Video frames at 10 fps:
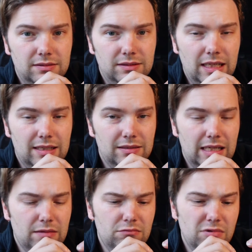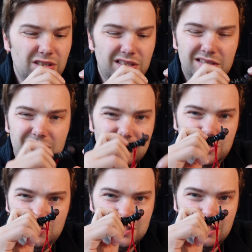yeah, I wouldn't
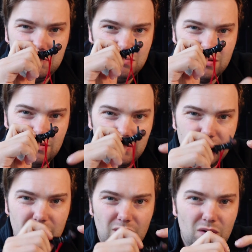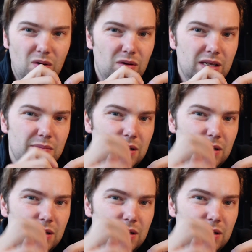use them probably for calling,